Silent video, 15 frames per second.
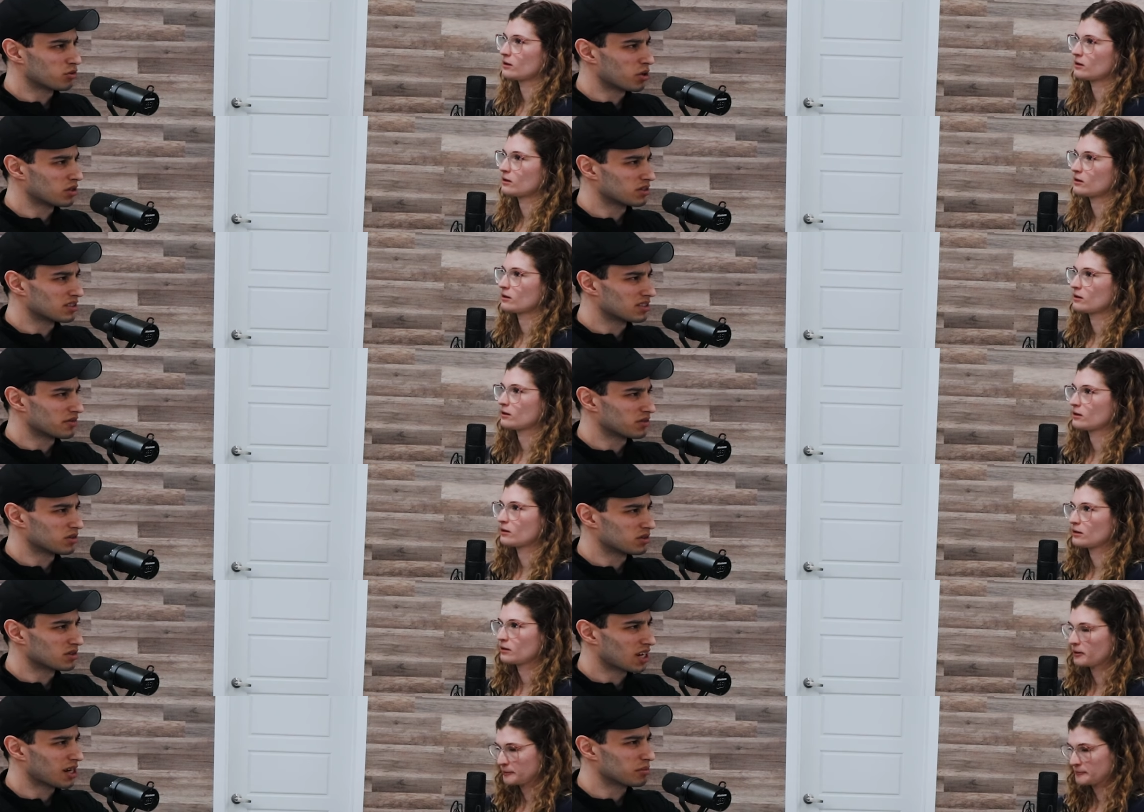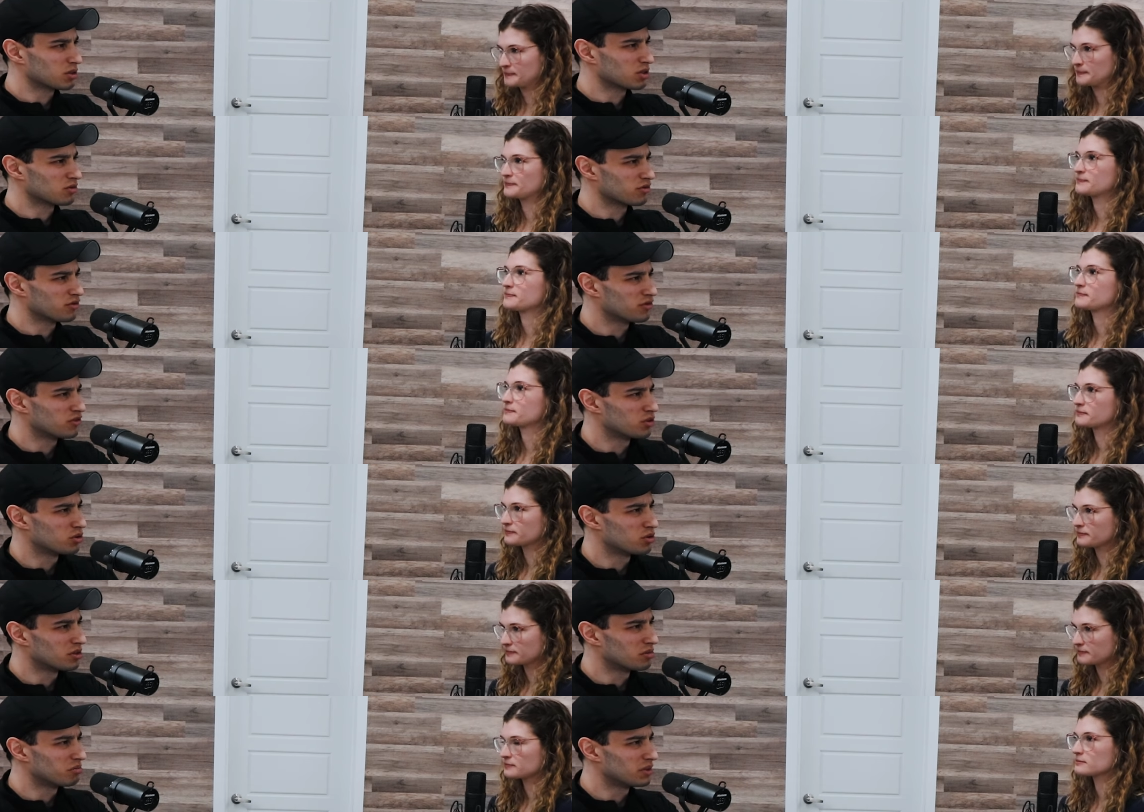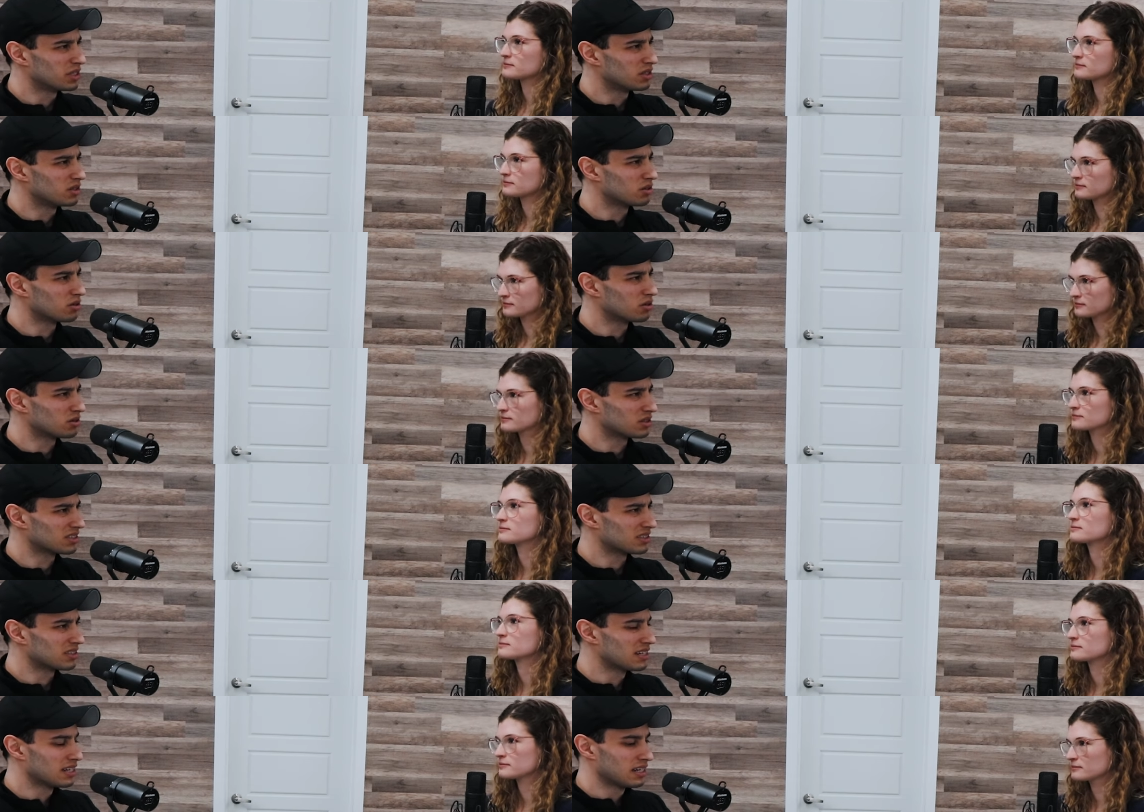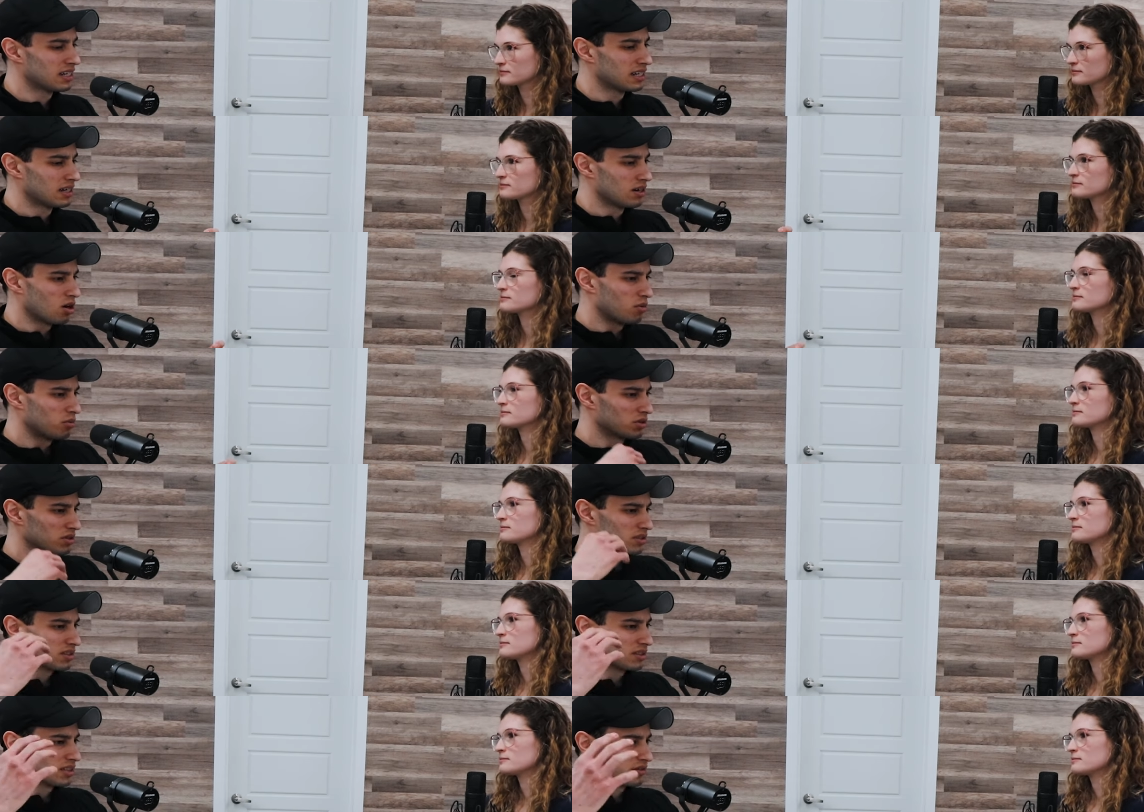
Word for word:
Speaker 1: from all these different types of food and meals and almost the